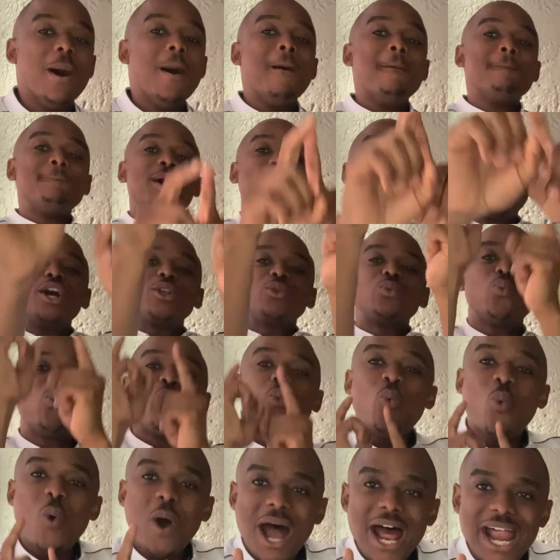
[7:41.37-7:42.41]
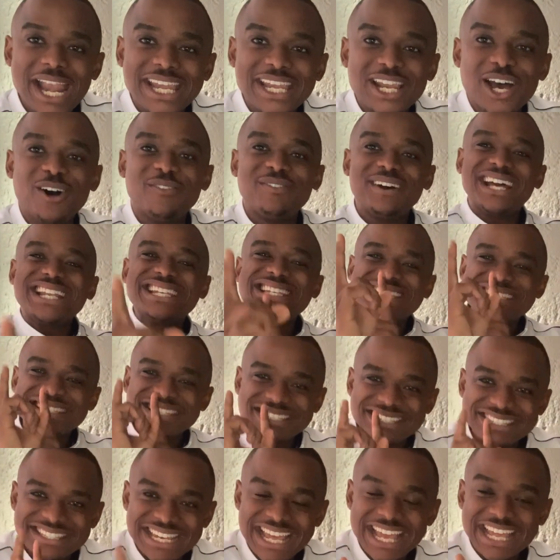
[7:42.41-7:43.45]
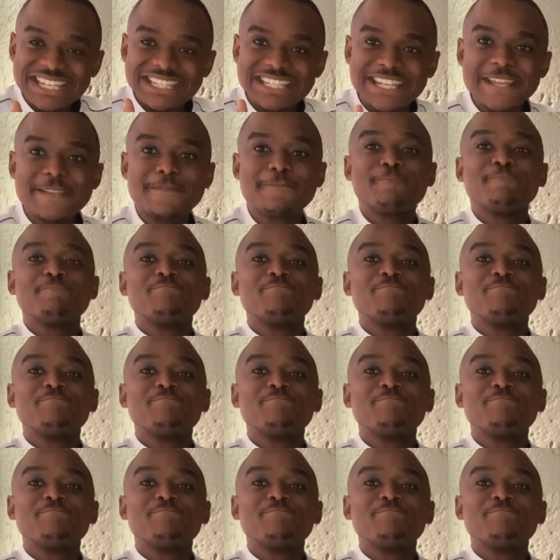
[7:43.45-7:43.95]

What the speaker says: Part 1 of understanding